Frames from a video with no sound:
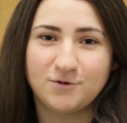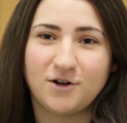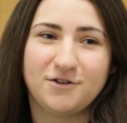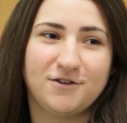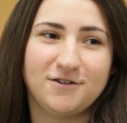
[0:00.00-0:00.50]

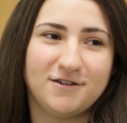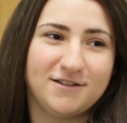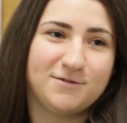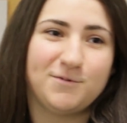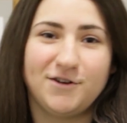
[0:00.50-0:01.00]
all your
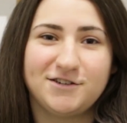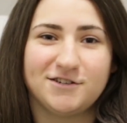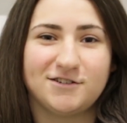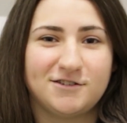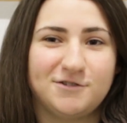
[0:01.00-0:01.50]

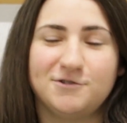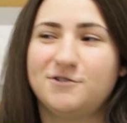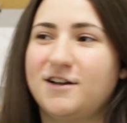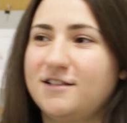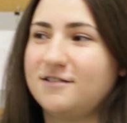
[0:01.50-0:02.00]
inspirations
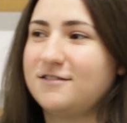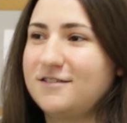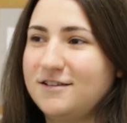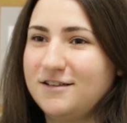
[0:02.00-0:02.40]
too, and